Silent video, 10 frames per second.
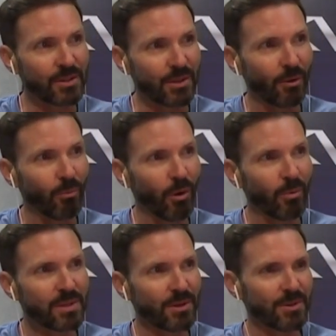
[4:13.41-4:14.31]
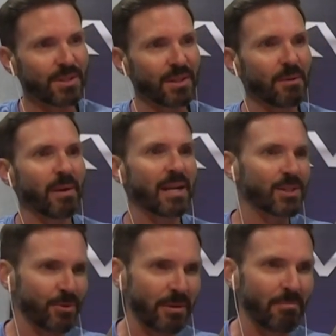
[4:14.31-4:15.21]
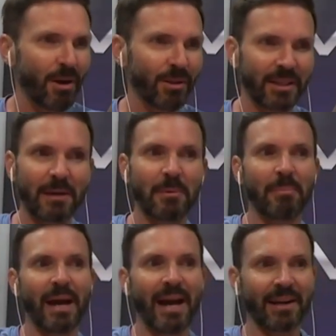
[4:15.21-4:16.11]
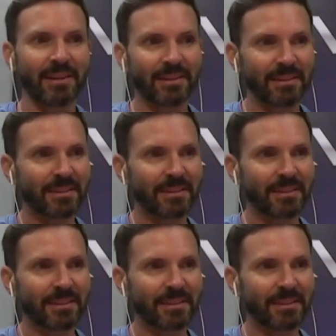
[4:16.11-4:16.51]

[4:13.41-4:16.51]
So will we start seeing the mainstream mullet coming back?